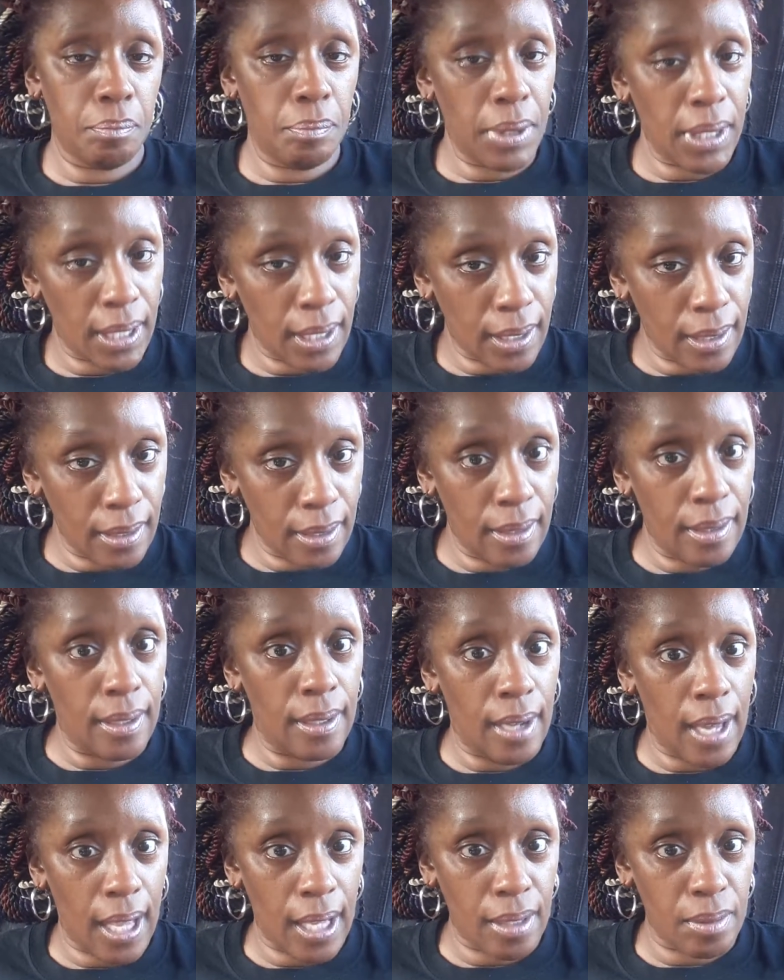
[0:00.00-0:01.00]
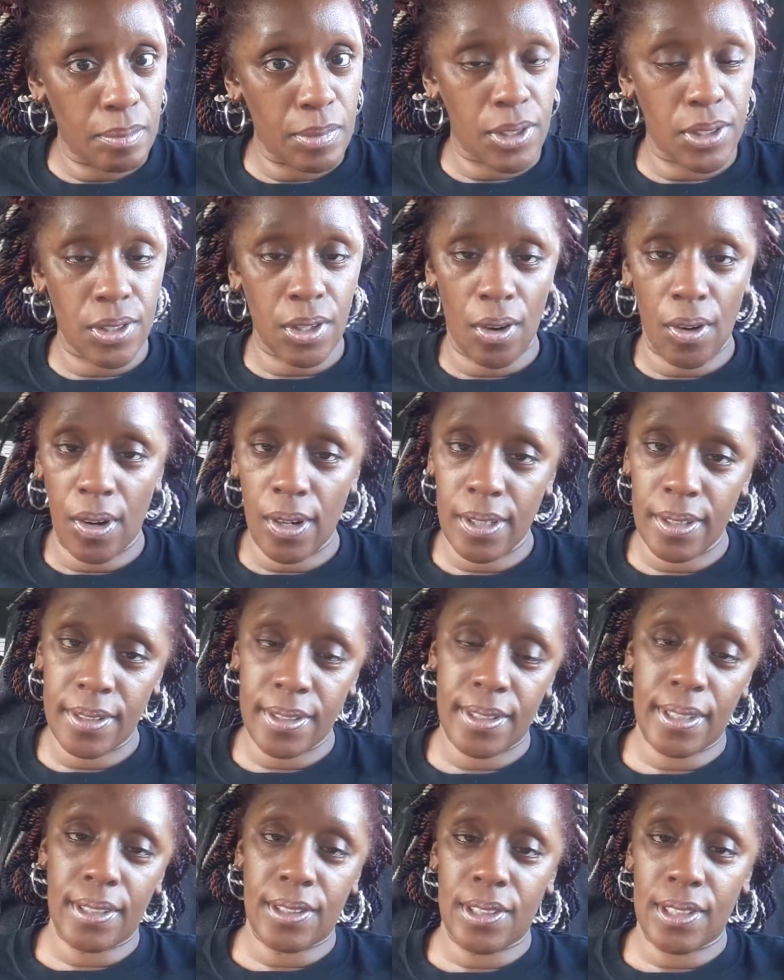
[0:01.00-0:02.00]
big name stars,
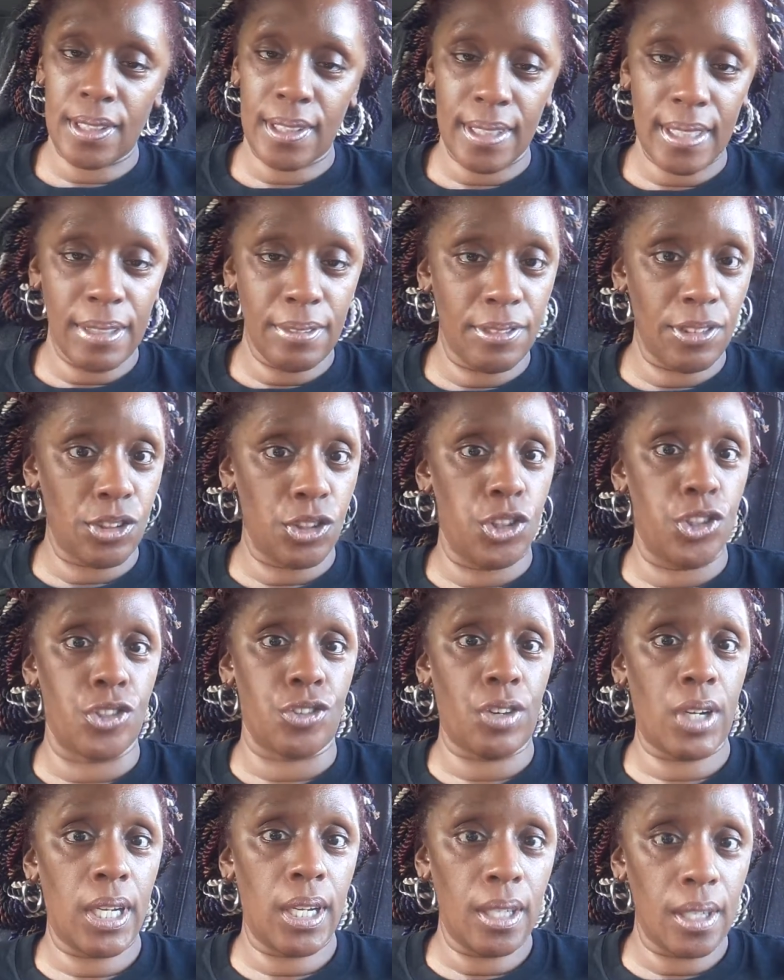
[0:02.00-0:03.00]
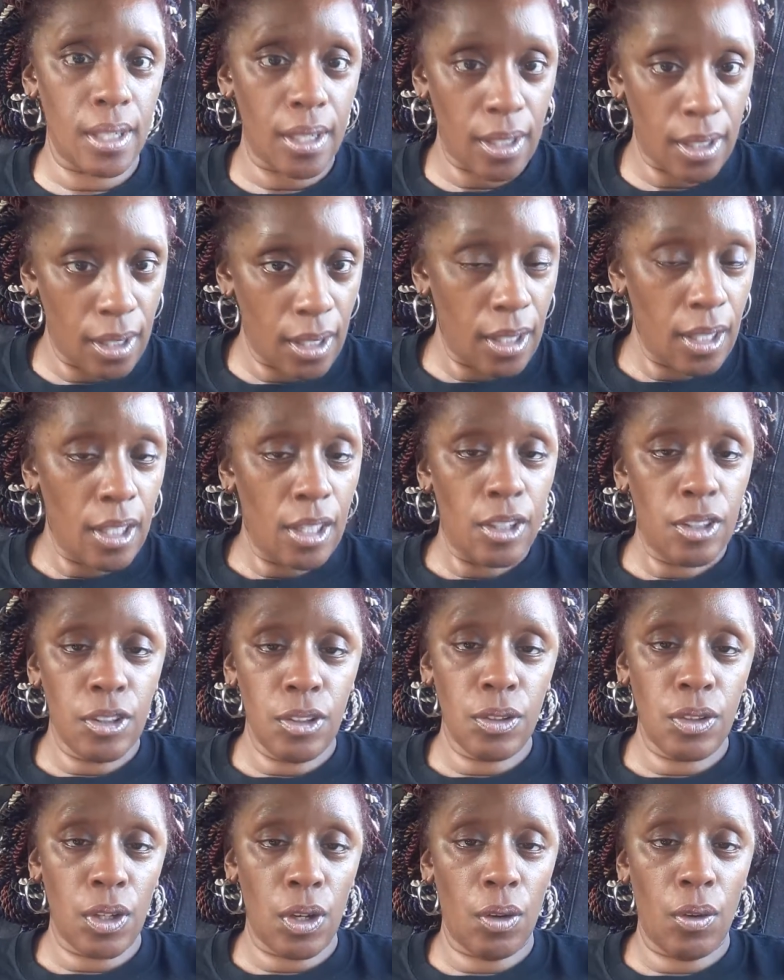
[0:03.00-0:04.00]
such as even Drake,
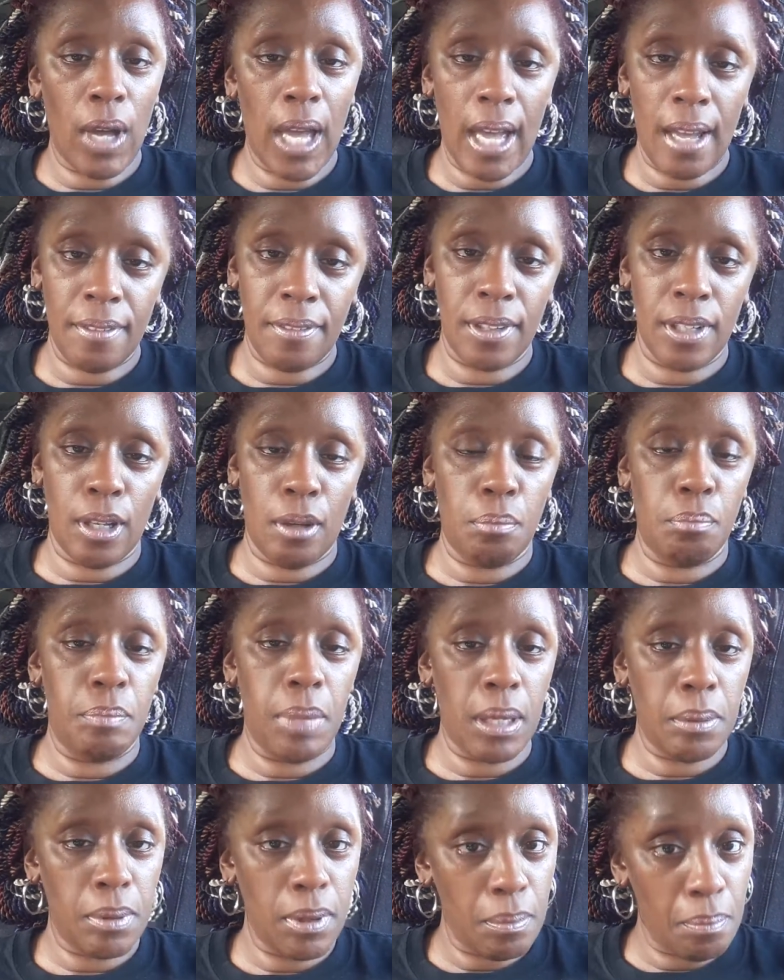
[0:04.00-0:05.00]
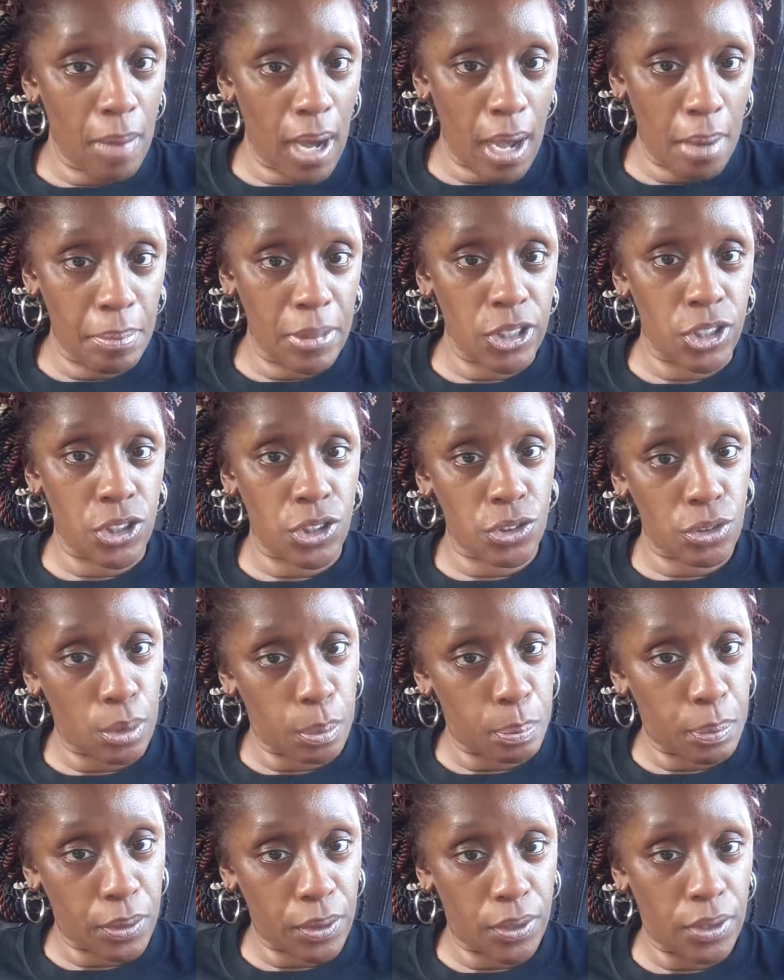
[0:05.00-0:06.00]
having a baby mama
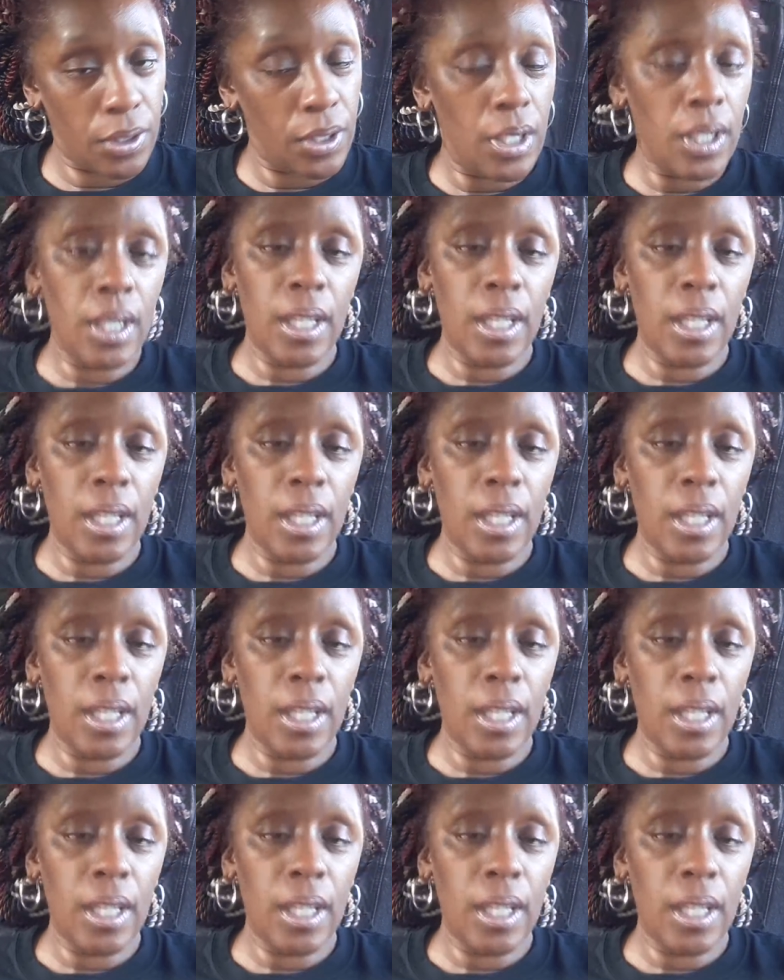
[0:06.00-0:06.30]
stripper